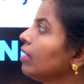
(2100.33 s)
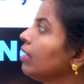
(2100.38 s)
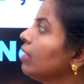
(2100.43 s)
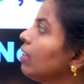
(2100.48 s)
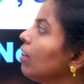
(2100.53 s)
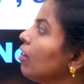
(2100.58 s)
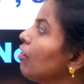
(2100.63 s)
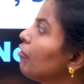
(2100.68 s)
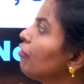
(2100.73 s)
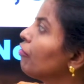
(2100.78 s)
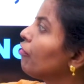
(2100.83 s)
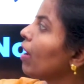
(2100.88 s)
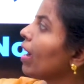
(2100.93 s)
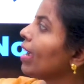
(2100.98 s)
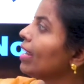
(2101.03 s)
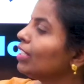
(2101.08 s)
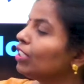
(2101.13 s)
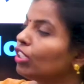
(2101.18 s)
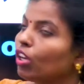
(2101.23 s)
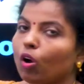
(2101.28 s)
Here
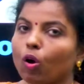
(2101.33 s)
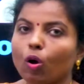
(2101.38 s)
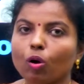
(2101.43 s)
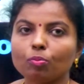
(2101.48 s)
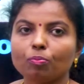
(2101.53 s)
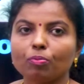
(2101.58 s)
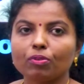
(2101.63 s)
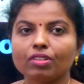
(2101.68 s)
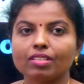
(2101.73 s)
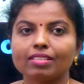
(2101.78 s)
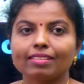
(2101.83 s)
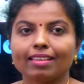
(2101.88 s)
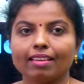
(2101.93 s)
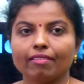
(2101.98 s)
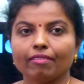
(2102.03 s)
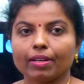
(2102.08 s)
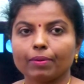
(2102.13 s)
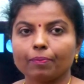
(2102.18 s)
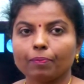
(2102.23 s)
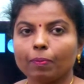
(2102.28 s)
find the output is
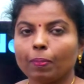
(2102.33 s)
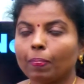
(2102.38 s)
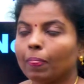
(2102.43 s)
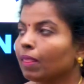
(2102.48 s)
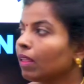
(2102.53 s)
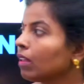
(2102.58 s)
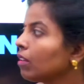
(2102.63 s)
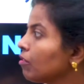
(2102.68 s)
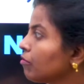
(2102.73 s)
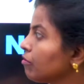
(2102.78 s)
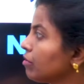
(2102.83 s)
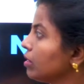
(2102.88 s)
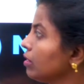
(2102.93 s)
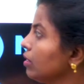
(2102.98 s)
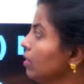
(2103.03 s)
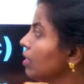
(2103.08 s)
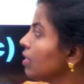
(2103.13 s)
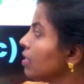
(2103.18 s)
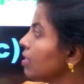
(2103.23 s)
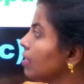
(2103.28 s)
given. For
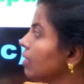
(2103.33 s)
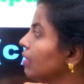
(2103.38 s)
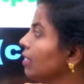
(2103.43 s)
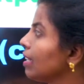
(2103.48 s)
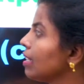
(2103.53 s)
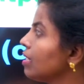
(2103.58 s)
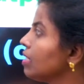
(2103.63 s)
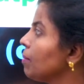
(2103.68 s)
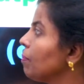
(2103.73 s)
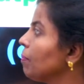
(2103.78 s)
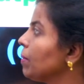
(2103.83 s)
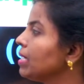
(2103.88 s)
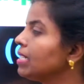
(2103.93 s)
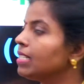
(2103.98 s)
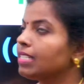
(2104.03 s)
this, there is a print